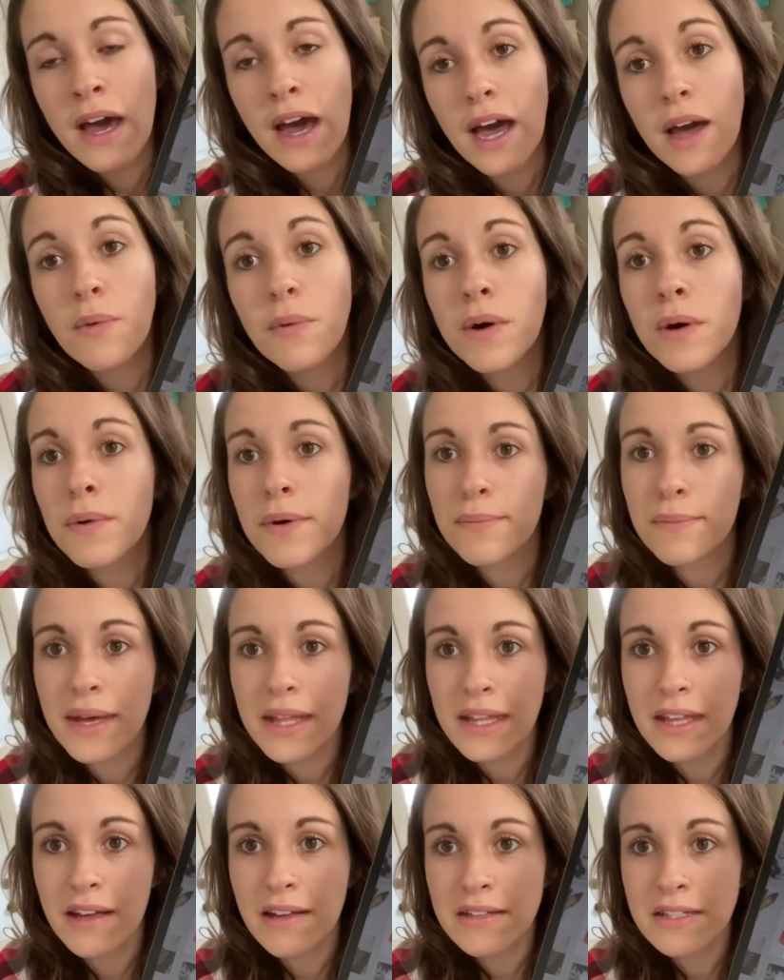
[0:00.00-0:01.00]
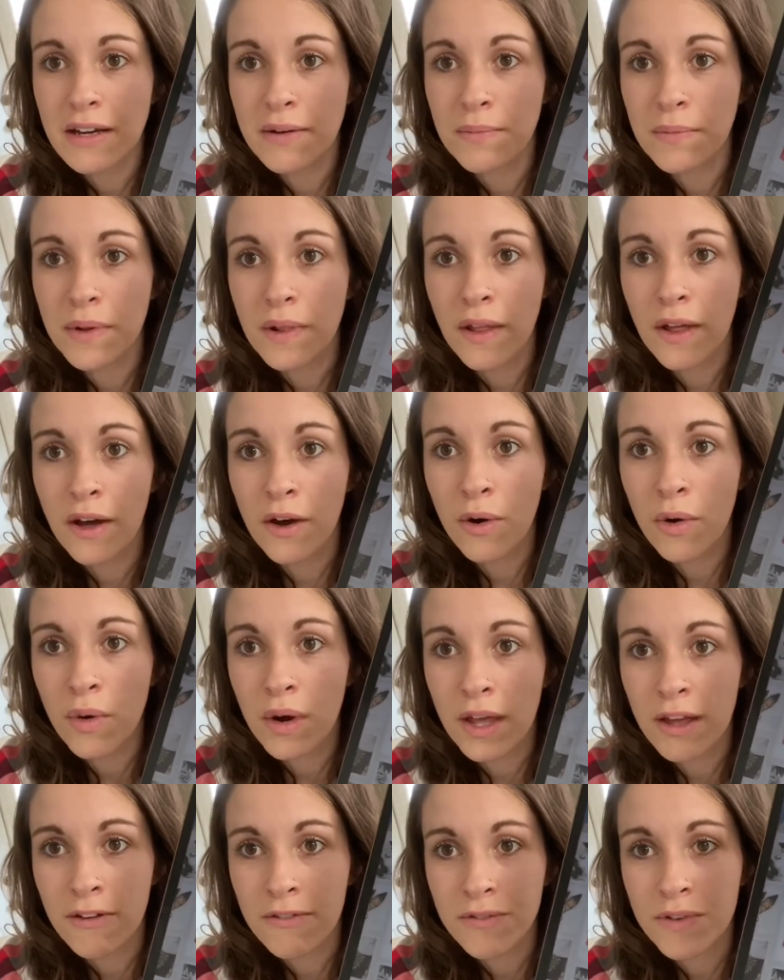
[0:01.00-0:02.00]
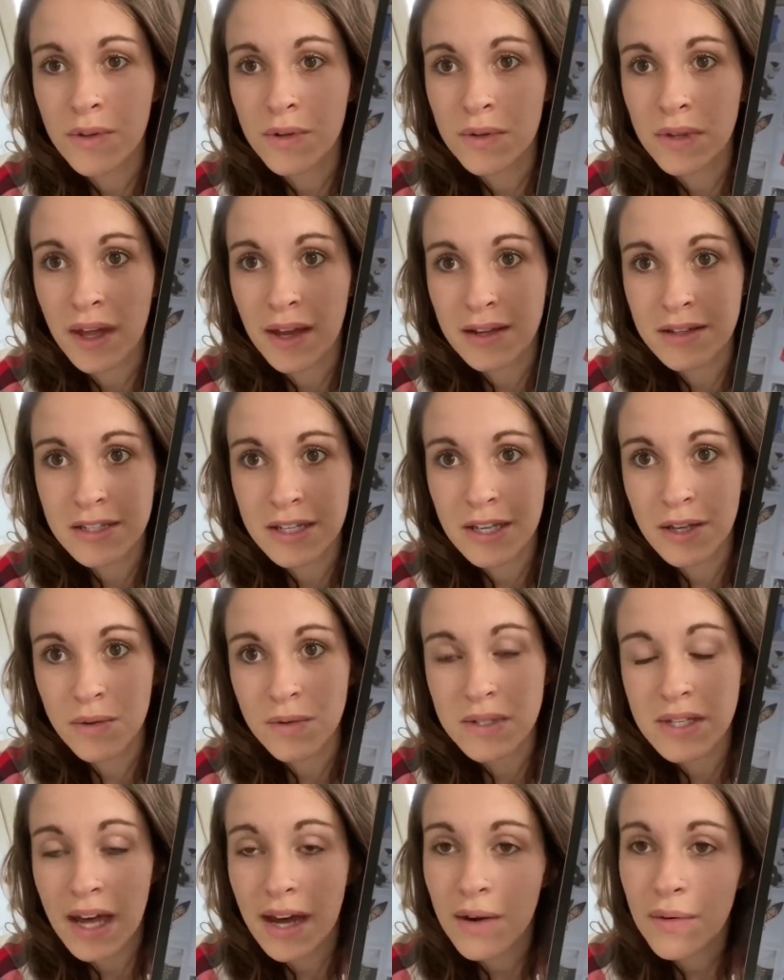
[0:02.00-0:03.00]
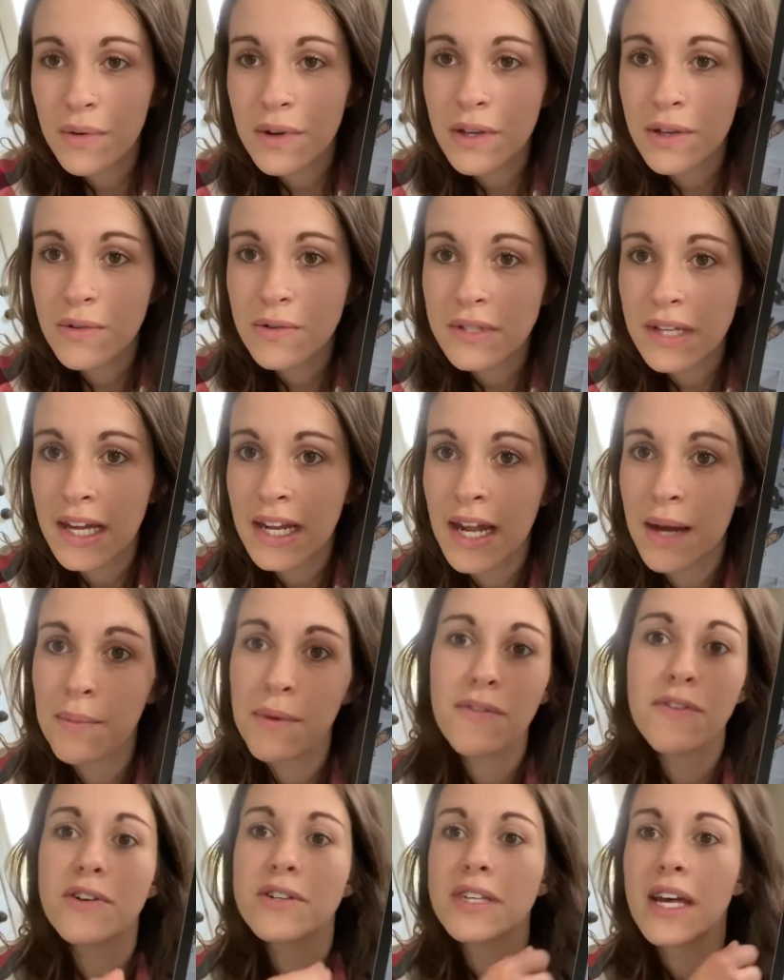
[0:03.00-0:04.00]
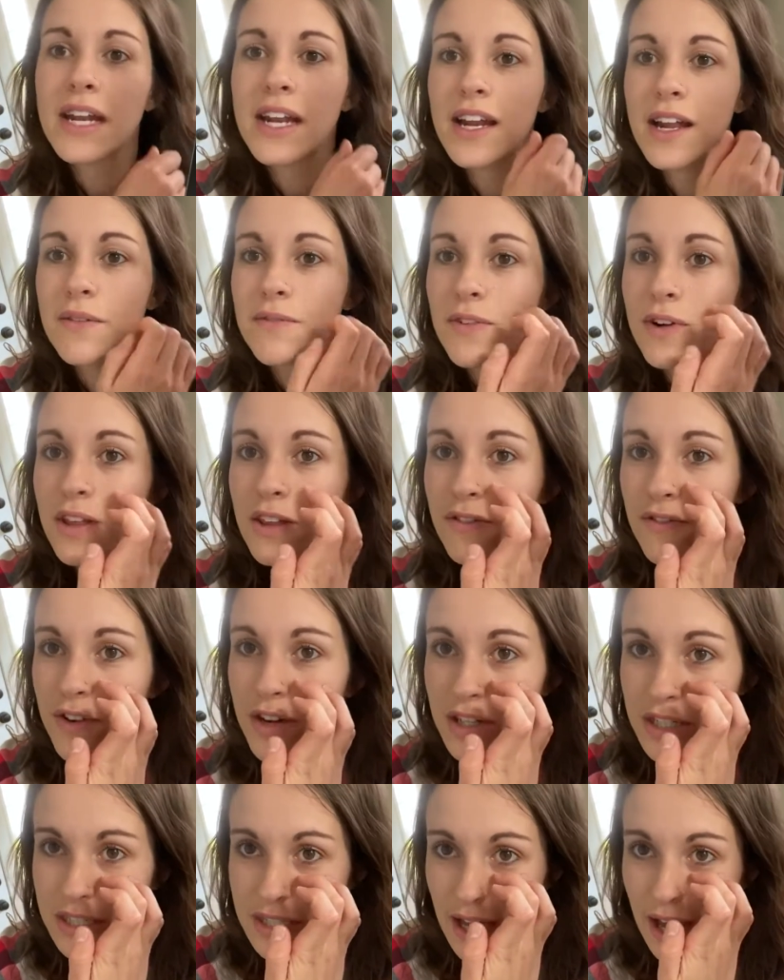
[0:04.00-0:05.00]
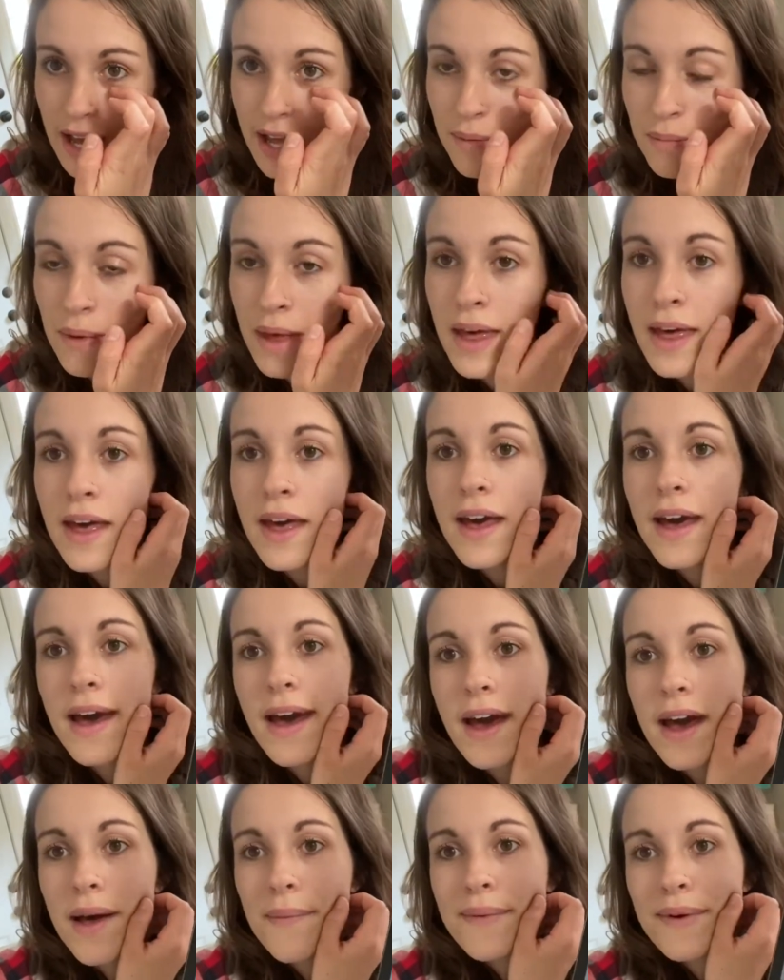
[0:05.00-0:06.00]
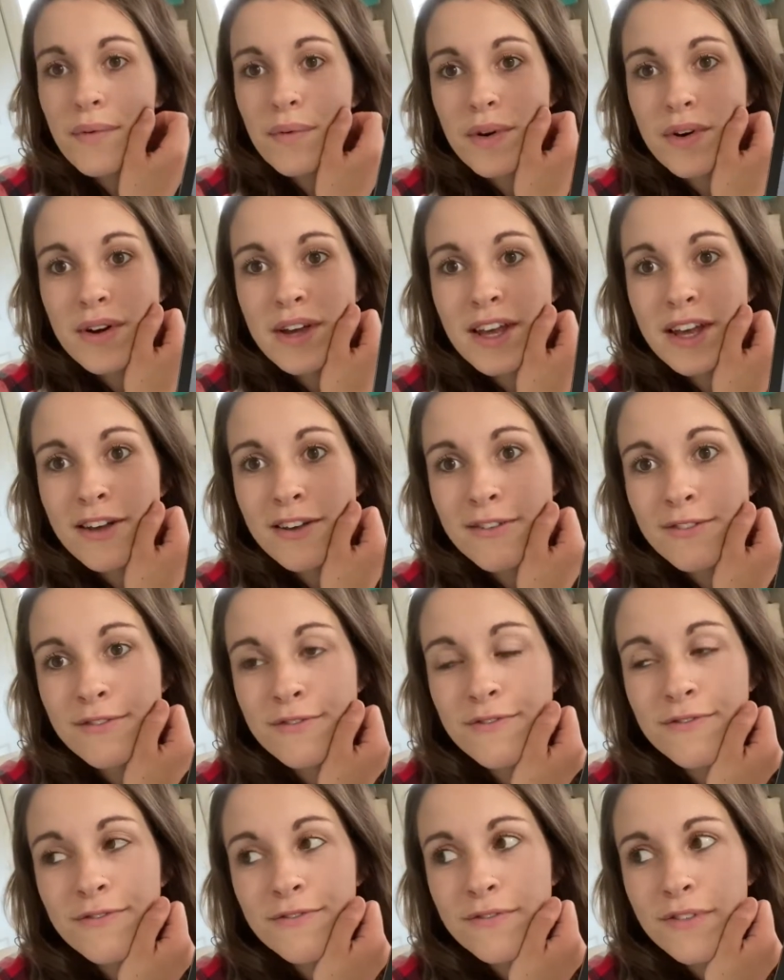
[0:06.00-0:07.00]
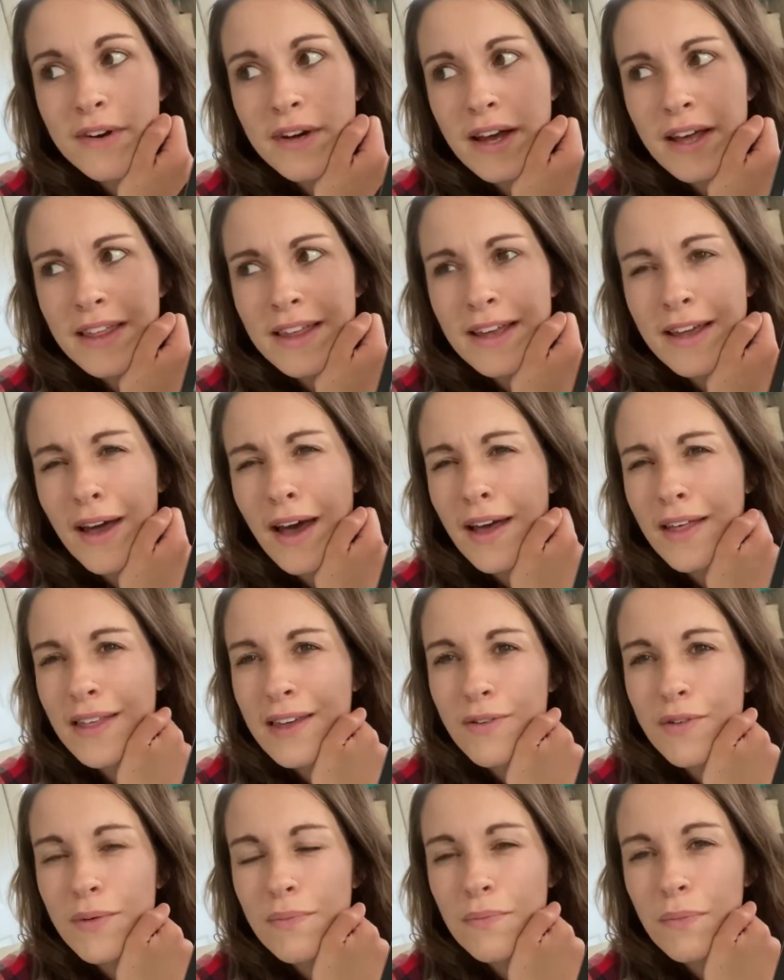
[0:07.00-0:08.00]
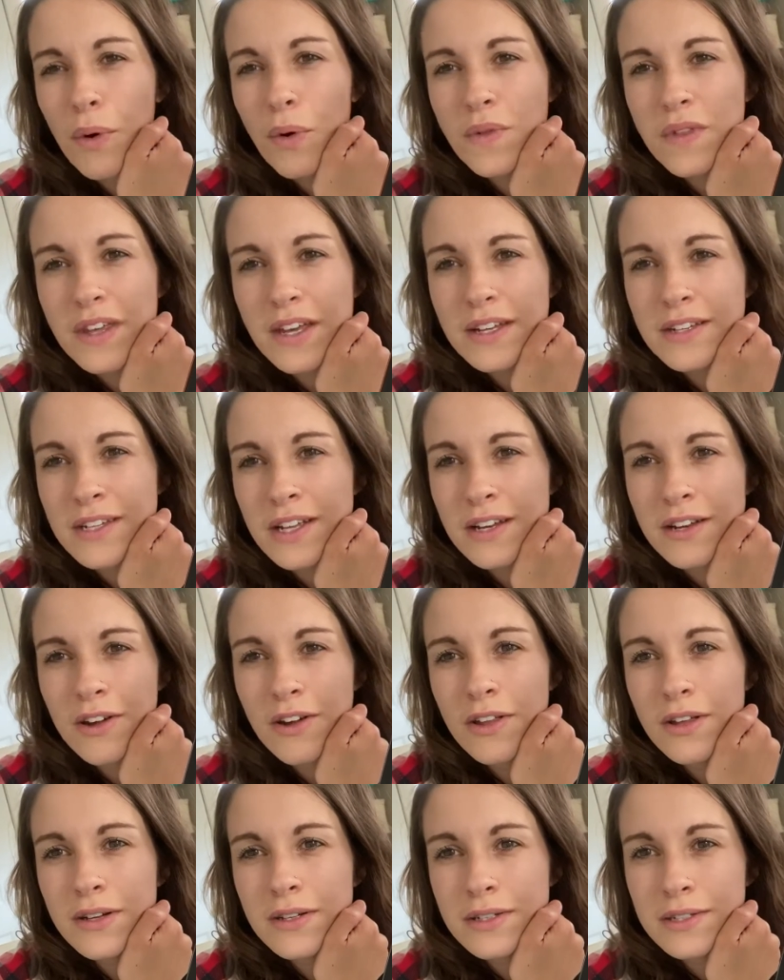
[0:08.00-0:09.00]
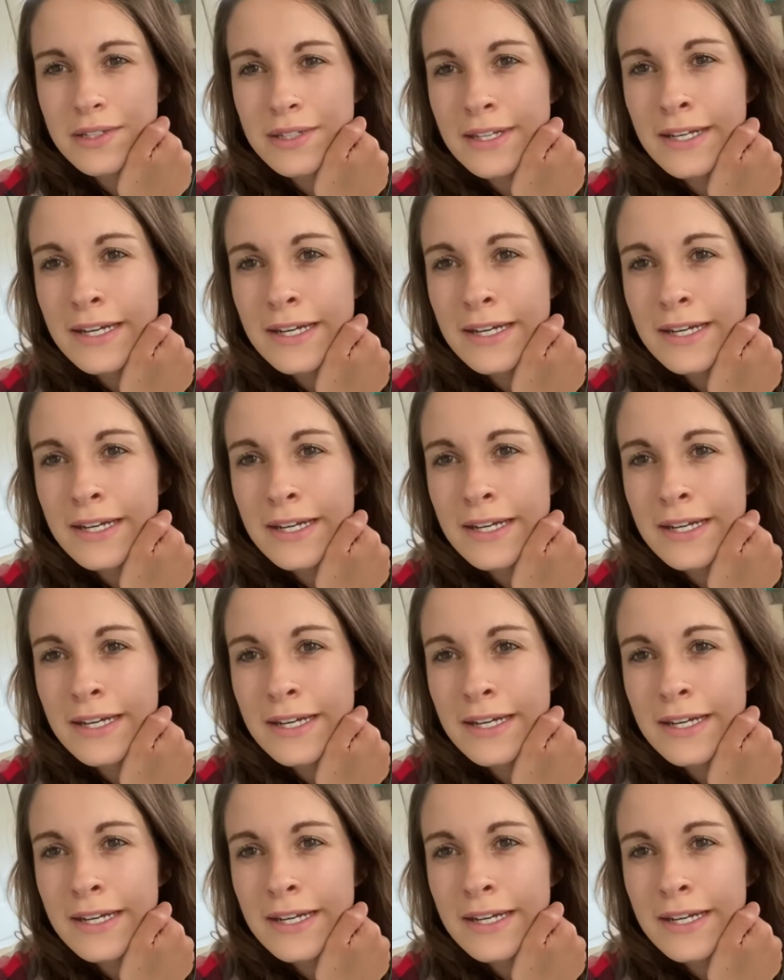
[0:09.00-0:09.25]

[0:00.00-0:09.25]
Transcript: I will put my link down below if you'd like to use that when you sign up. If you're signing up for the first time, it will give, I think we both get $10.